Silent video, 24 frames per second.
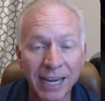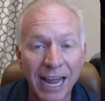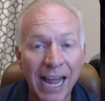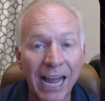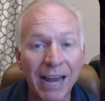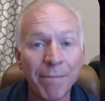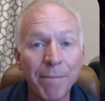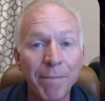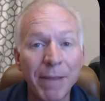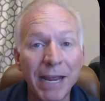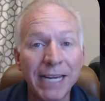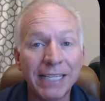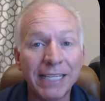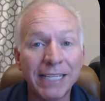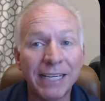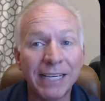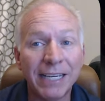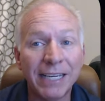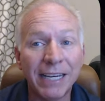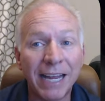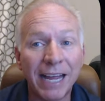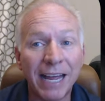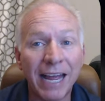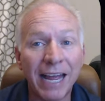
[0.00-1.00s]
and makes
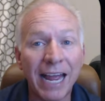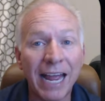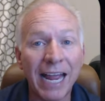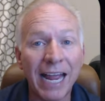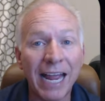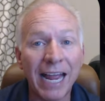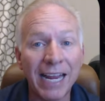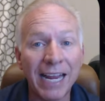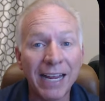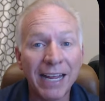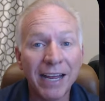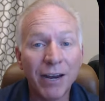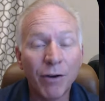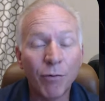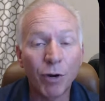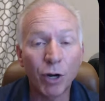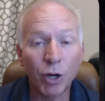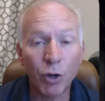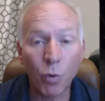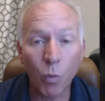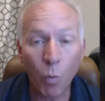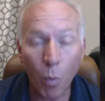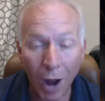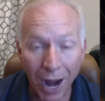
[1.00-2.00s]
it a
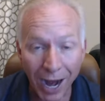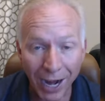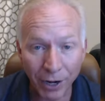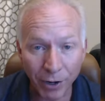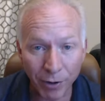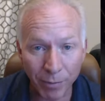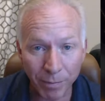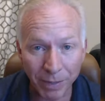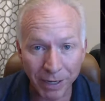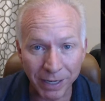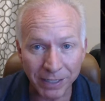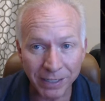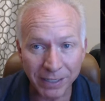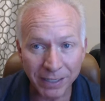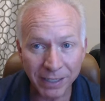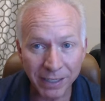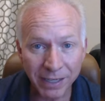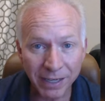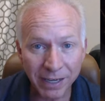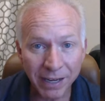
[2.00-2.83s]
requirement